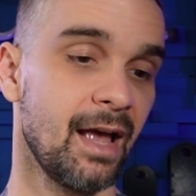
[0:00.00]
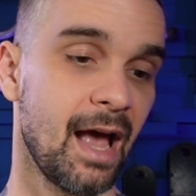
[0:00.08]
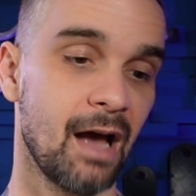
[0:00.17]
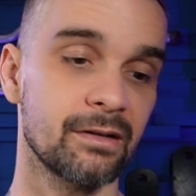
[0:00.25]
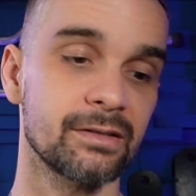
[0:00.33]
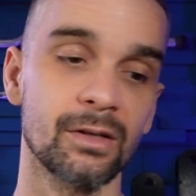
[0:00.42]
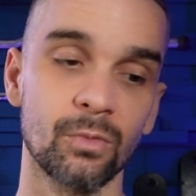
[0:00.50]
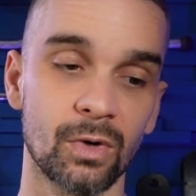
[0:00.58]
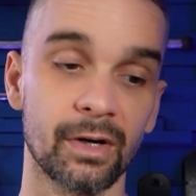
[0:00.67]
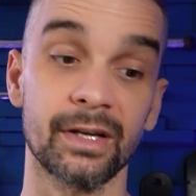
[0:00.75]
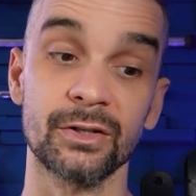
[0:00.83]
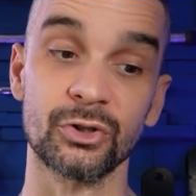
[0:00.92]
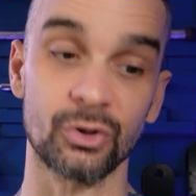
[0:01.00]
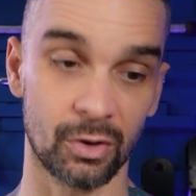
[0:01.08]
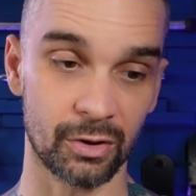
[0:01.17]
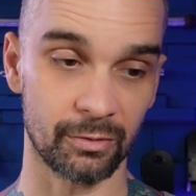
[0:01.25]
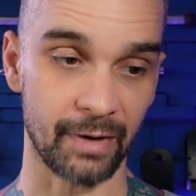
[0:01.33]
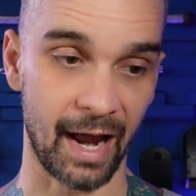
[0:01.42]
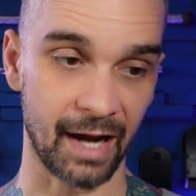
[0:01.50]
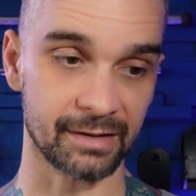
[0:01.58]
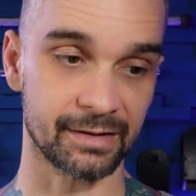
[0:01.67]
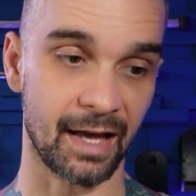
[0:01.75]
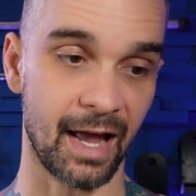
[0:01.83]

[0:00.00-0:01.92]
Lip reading: how does it work in shorter racks?